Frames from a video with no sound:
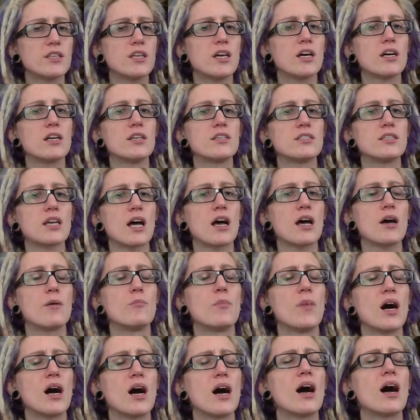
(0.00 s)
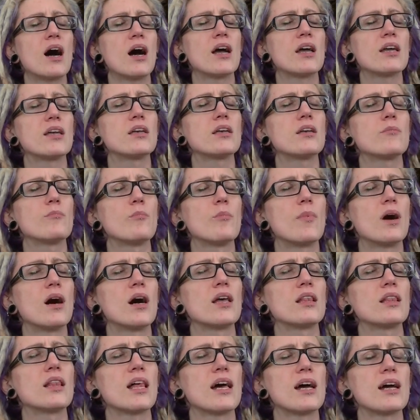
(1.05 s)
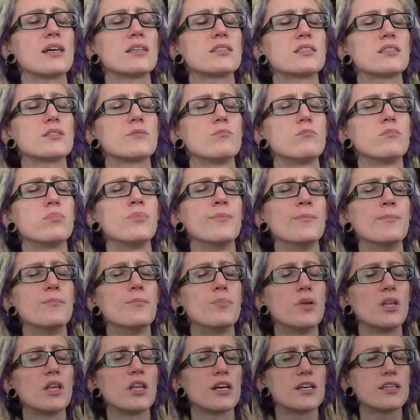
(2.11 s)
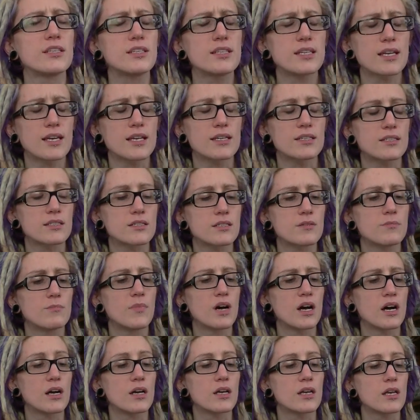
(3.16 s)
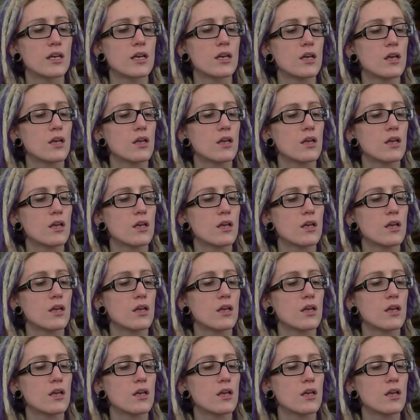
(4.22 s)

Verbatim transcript: does. It gets in your macrophages. My last blood test, my